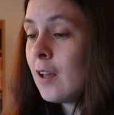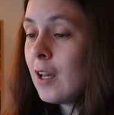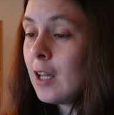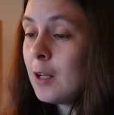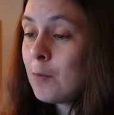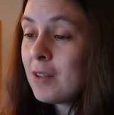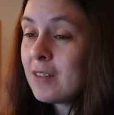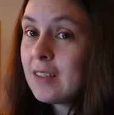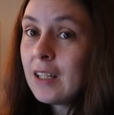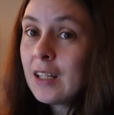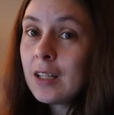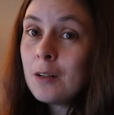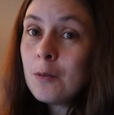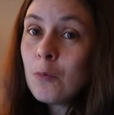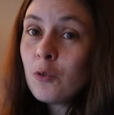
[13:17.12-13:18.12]
And my
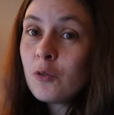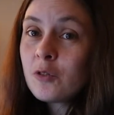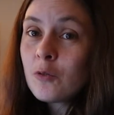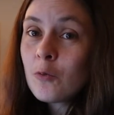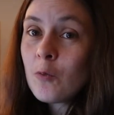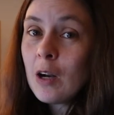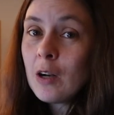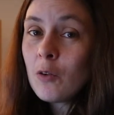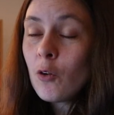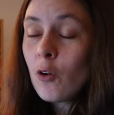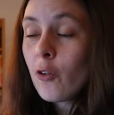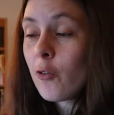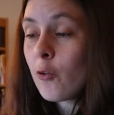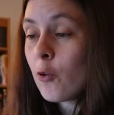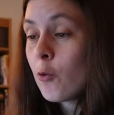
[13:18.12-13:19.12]
second most read
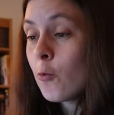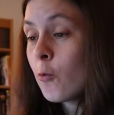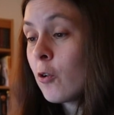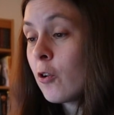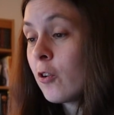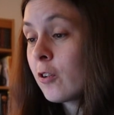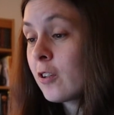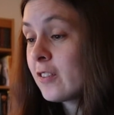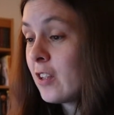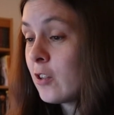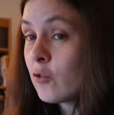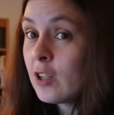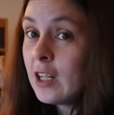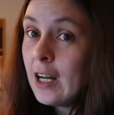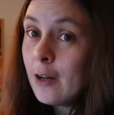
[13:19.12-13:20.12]
author were
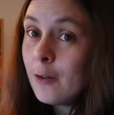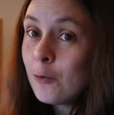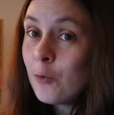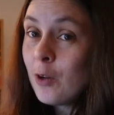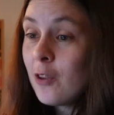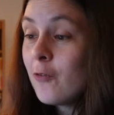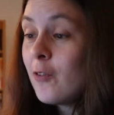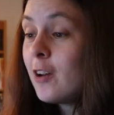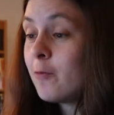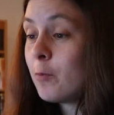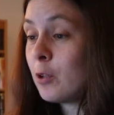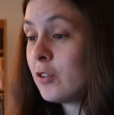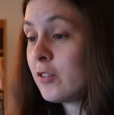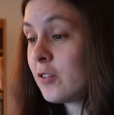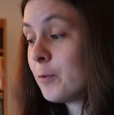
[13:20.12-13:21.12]
Cassandra Clare with 5
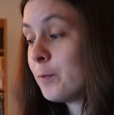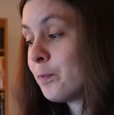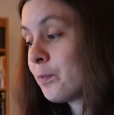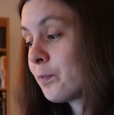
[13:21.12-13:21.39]
books.